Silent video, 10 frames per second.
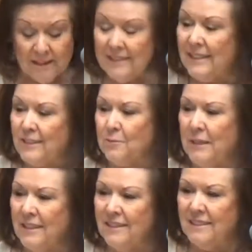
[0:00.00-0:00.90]
Isn't it
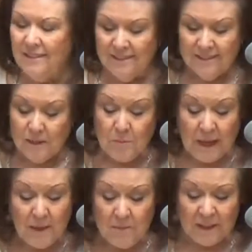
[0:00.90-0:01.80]
sweet? A
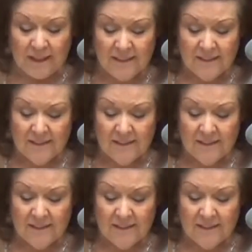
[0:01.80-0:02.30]
baby.